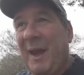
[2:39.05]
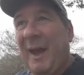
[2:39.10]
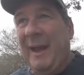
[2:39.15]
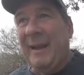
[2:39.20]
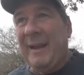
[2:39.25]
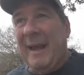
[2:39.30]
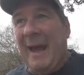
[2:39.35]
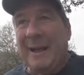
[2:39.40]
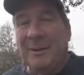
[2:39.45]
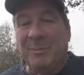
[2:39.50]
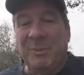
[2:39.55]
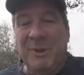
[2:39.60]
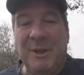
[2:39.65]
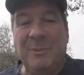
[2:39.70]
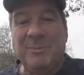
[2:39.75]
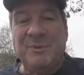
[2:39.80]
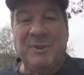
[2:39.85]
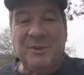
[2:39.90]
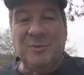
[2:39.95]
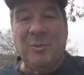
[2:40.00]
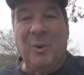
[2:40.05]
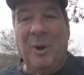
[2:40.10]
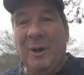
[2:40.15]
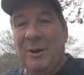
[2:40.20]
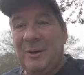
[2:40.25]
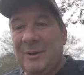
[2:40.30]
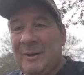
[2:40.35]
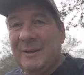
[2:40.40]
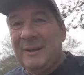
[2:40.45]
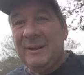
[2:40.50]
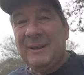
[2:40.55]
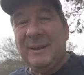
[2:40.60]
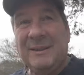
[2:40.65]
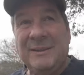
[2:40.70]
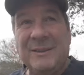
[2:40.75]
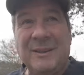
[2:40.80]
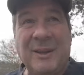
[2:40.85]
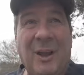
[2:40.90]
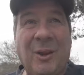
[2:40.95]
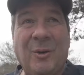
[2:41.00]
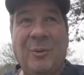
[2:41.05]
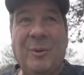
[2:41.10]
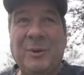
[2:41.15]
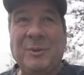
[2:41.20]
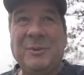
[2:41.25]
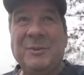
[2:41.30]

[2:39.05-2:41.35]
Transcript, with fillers: And Adam Gibbs as well. He's another one